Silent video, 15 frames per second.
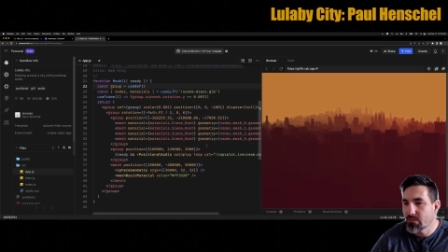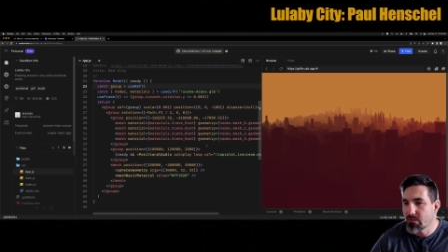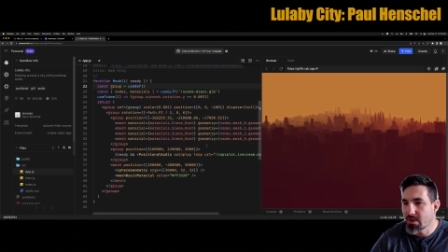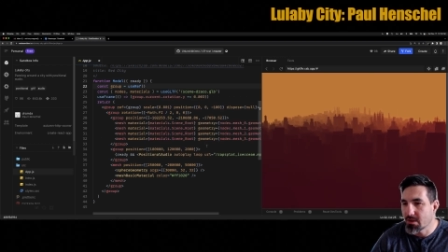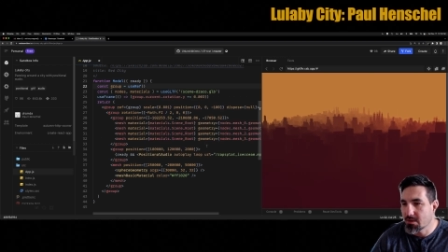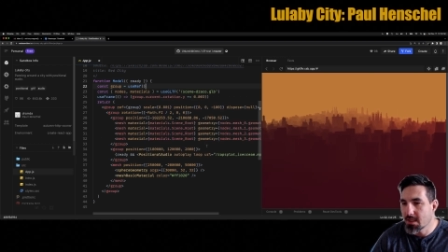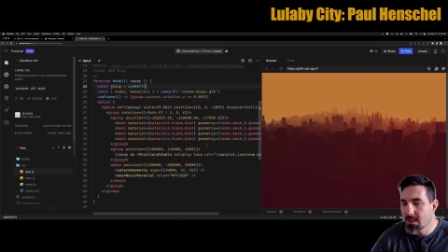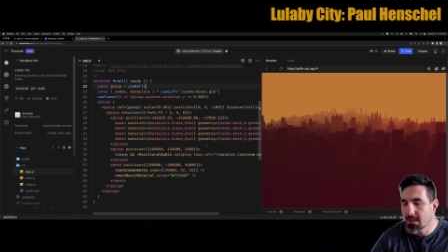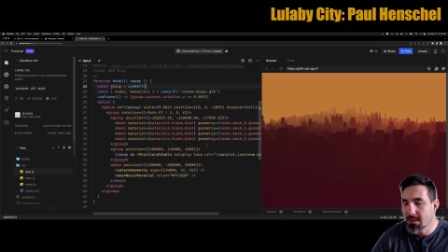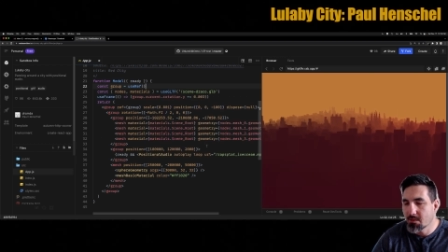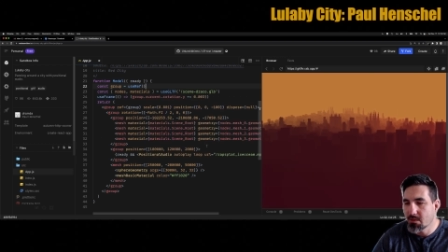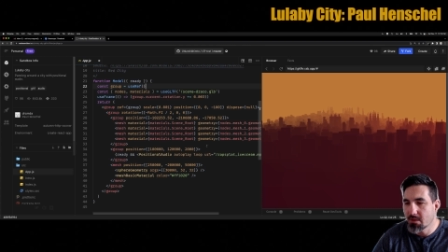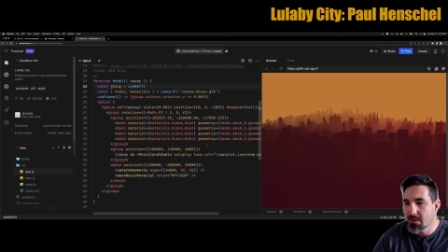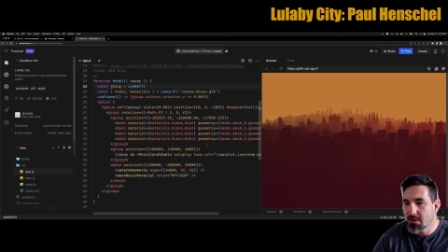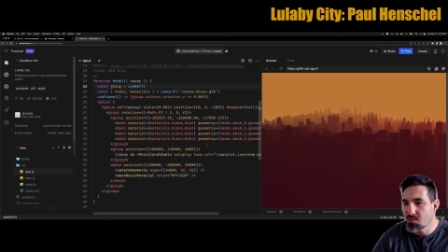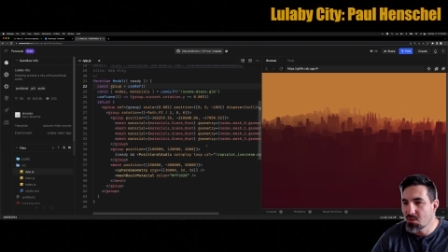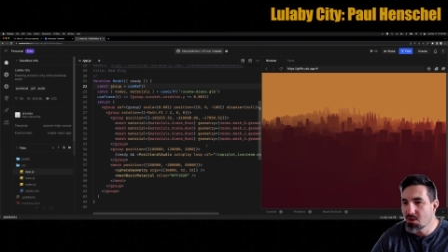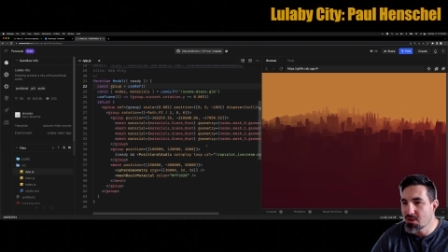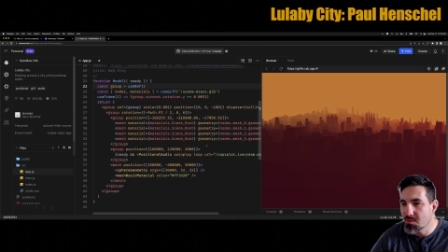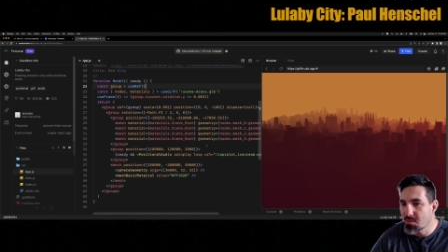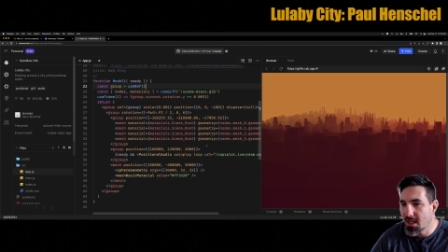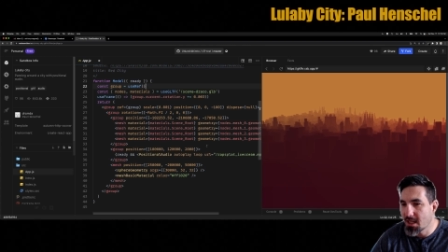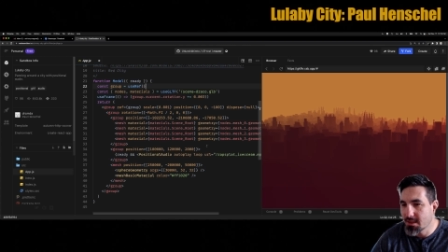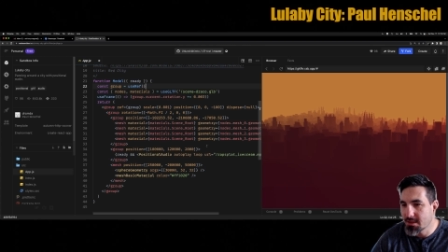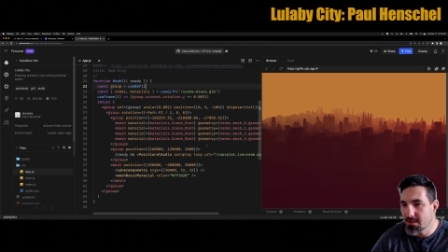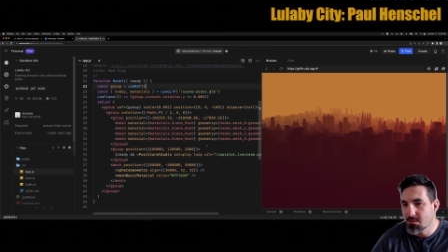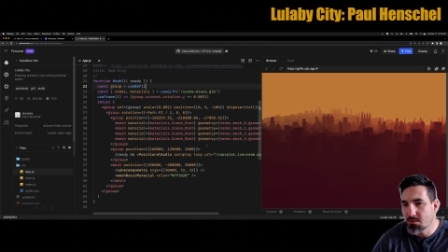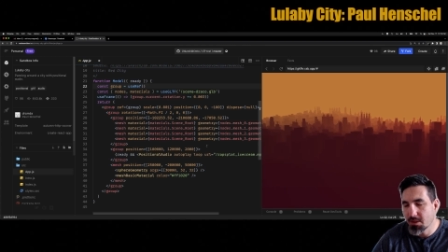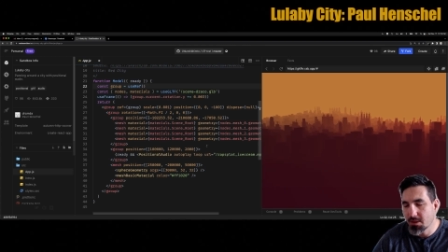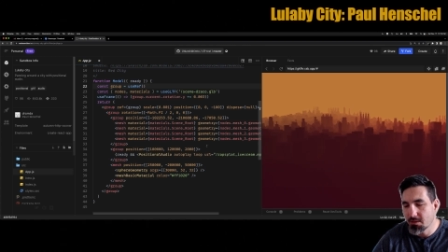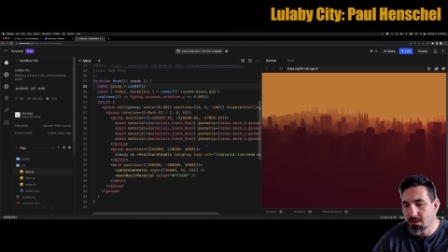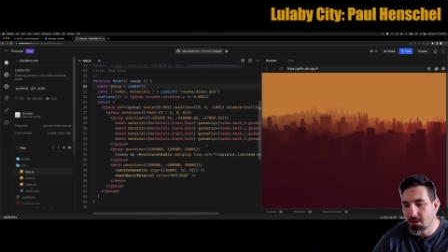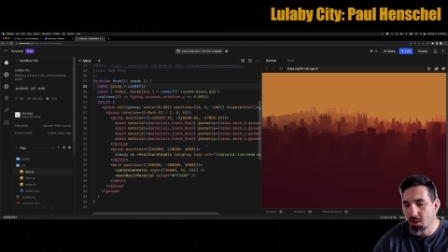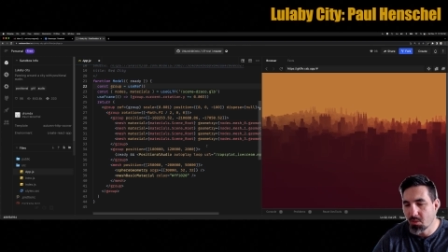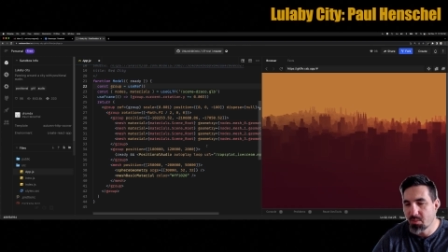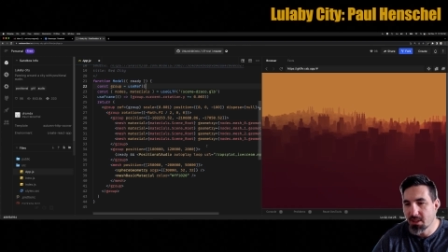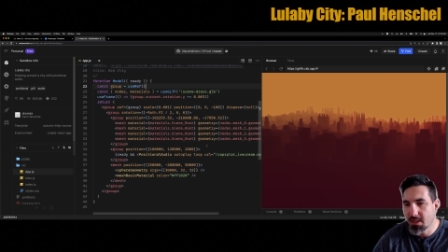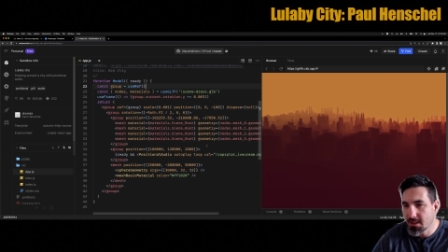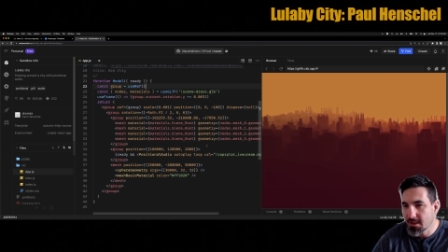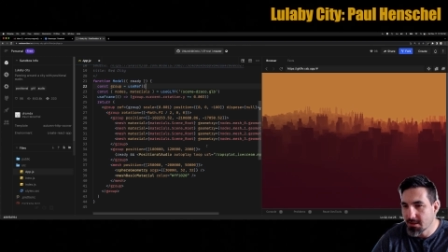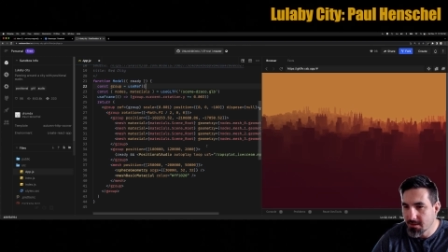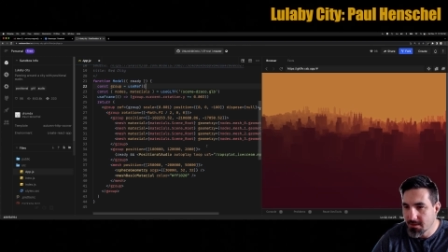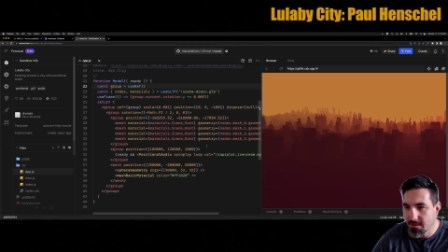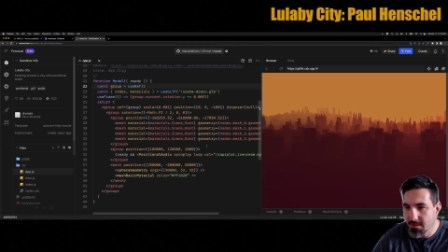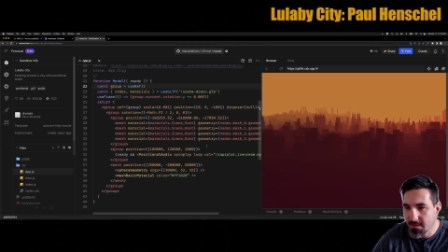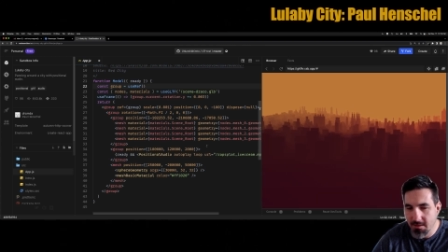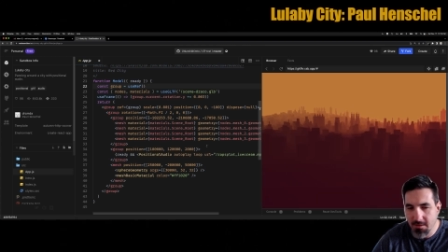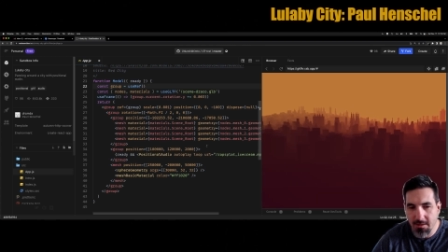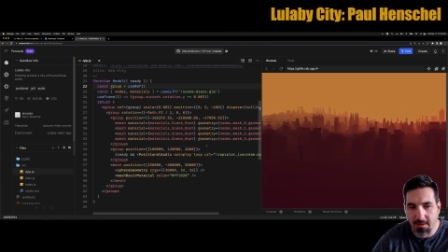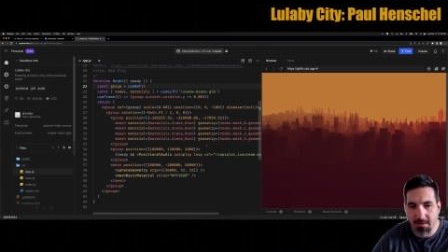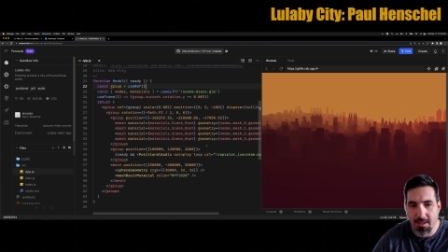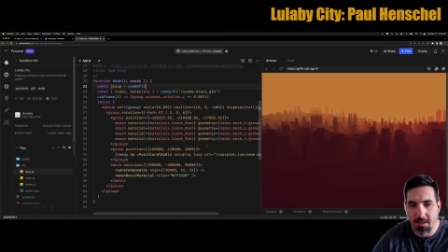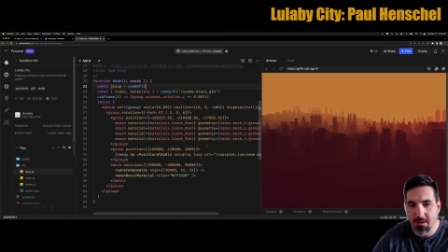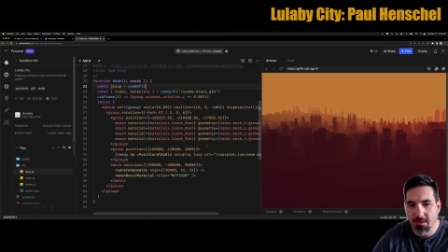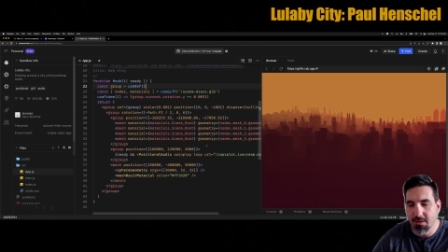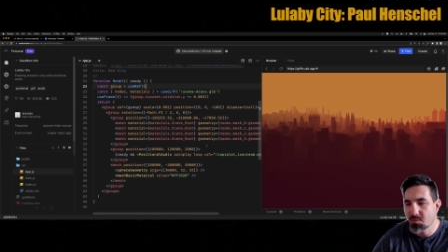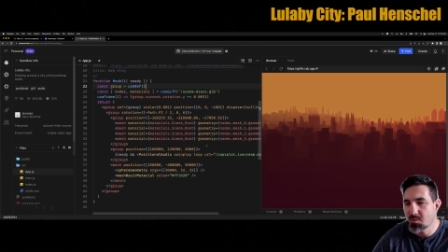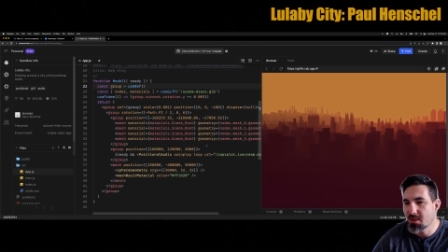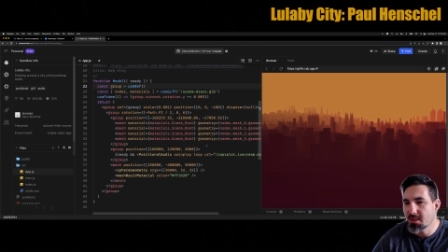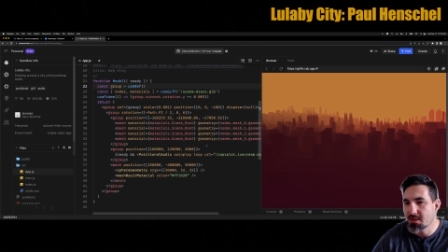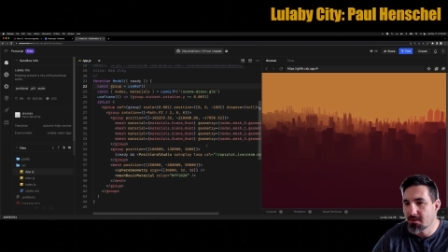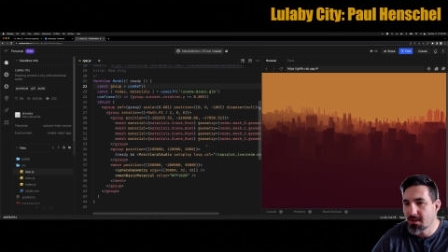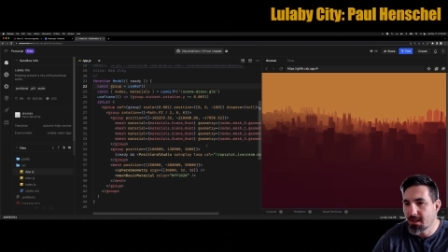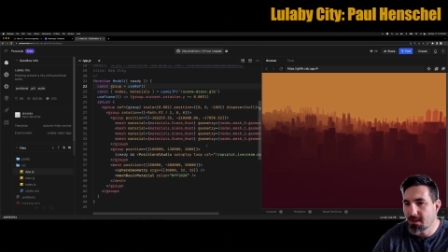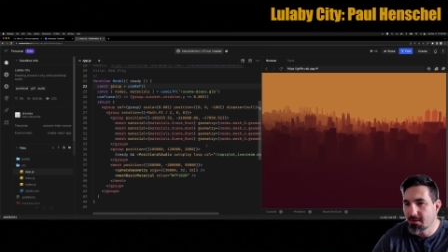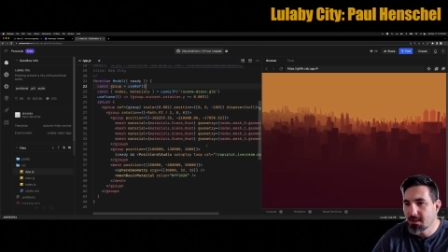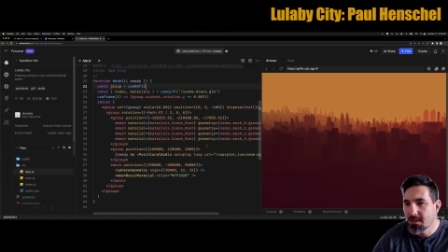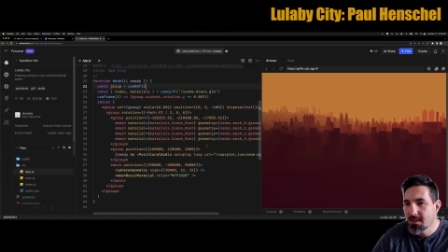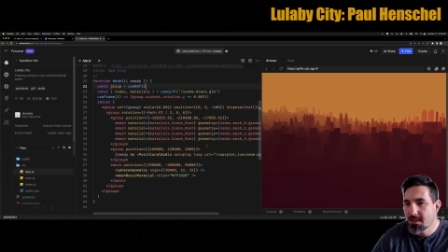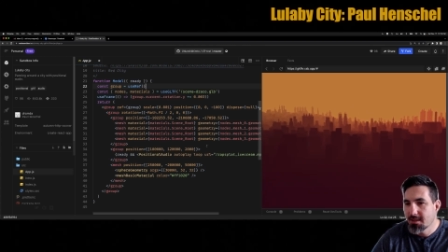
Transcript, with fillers: you know, kind of like one of those music boxes where you would open it and the character spins around.